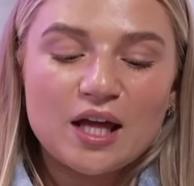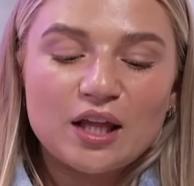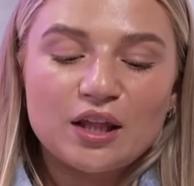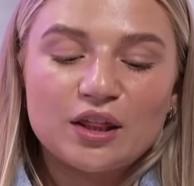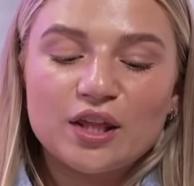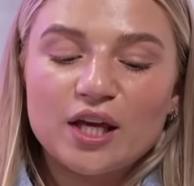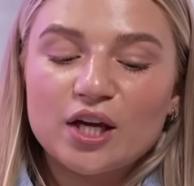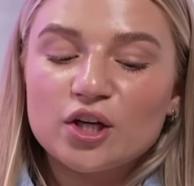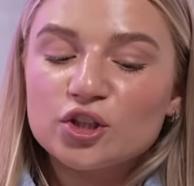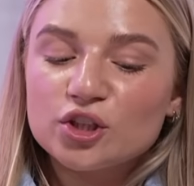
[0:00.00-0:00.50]

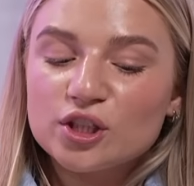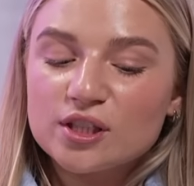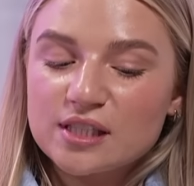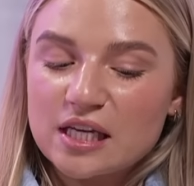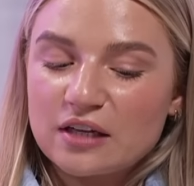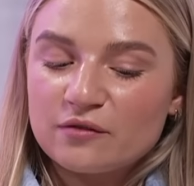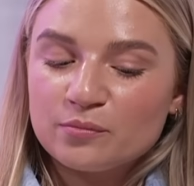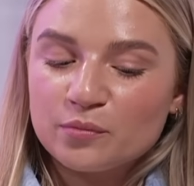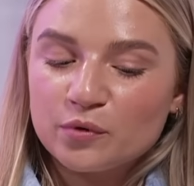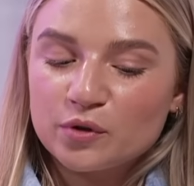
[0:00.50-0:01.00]

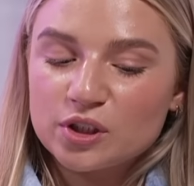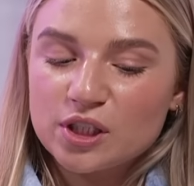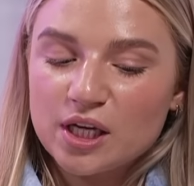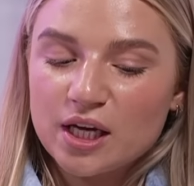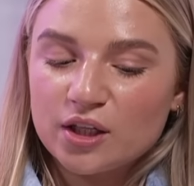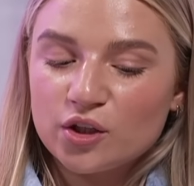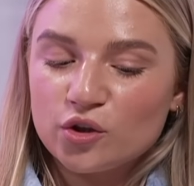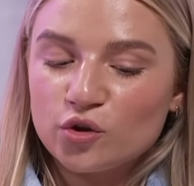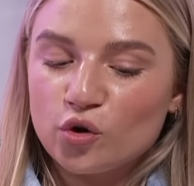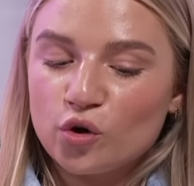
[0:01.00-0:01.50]

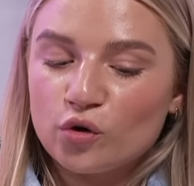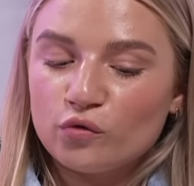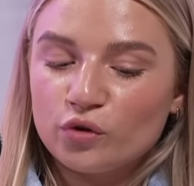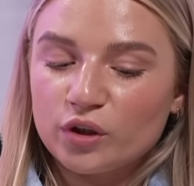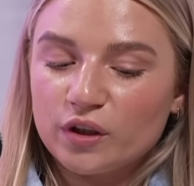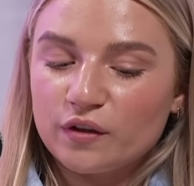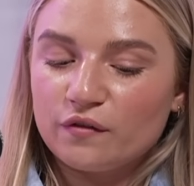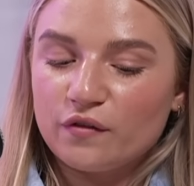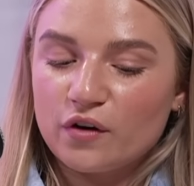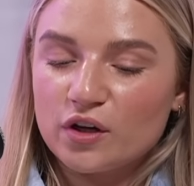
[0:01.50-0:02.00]
37% not
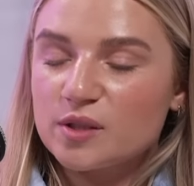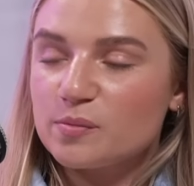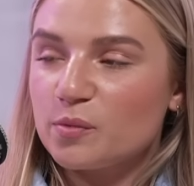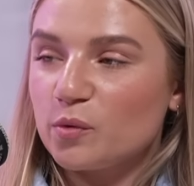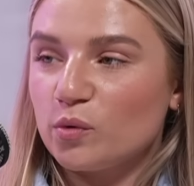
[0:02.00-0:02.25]
really fussed,